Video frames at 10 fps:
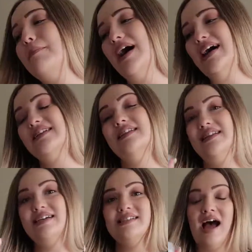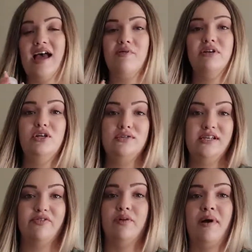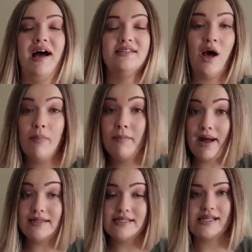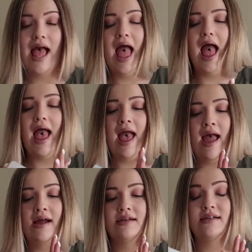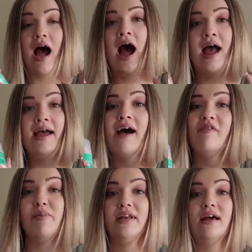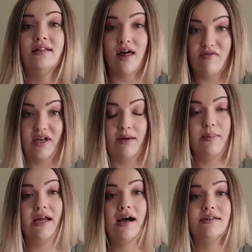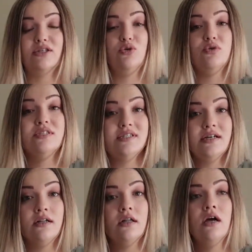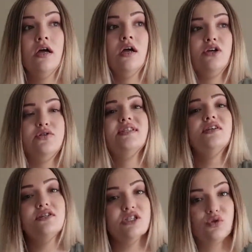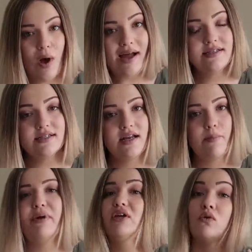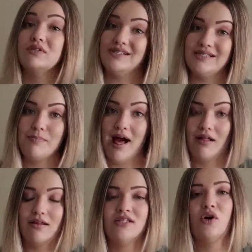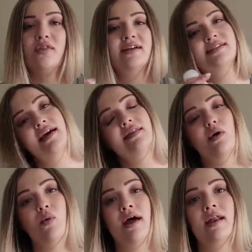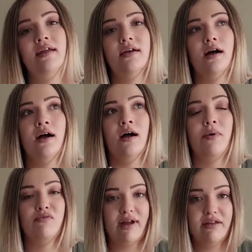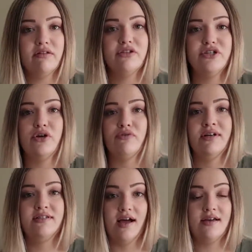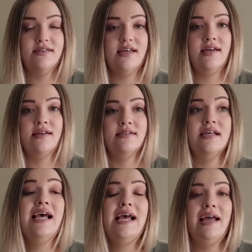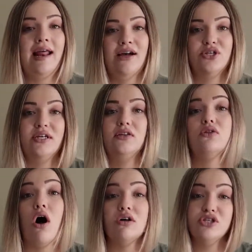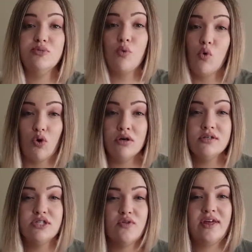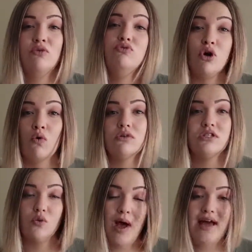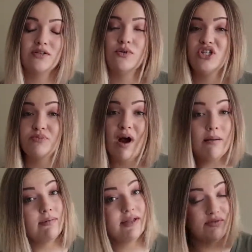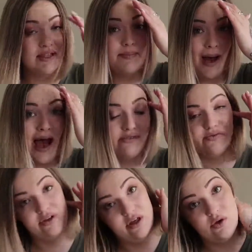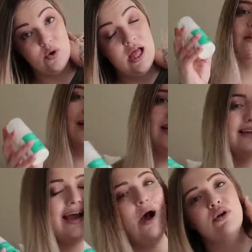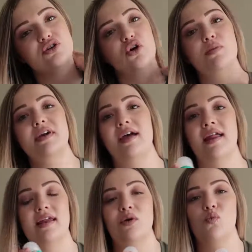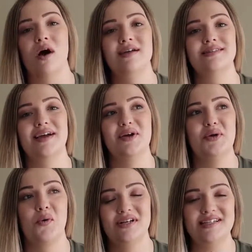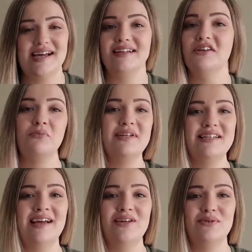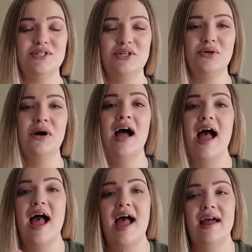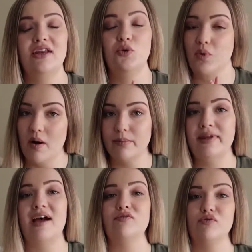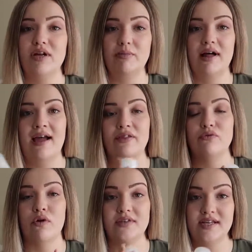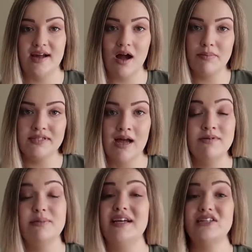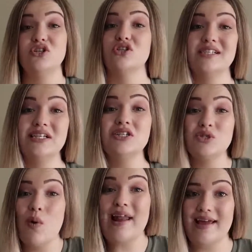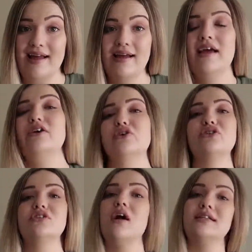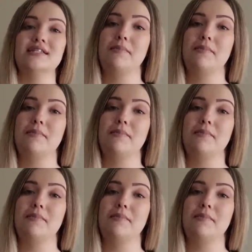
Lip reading: But this I have been using for the past couple months, and I have been loving it because you still sweat, but you don't smell. So they said that what a regular deodorant does is it actually clogs your pores so that you don't sweat, which is probably really bad for you. The lady at the counter told me that it was going to take a little bit to get used to, and you probably have to reapply it throughout the day a couple times because you're still sweating, you're just not